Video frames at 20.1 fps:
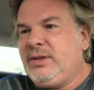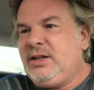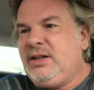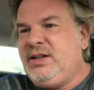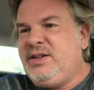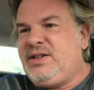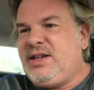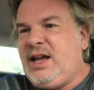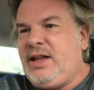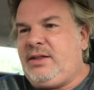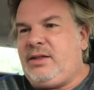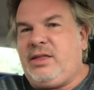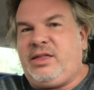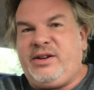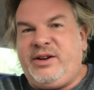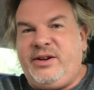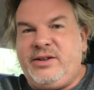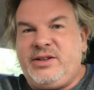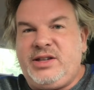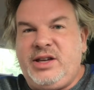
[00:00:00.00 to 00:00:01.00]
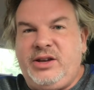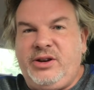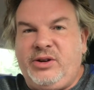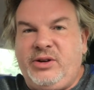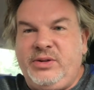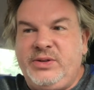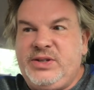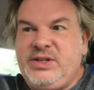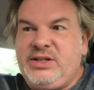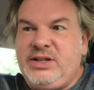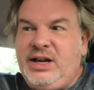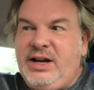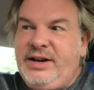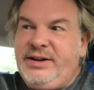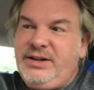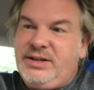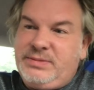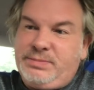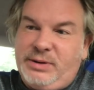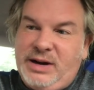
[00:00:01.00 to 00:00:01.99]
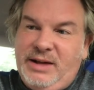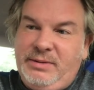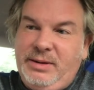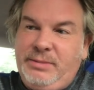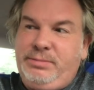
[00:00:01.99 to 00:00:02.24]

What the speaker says: is that the 13-year-old son is probably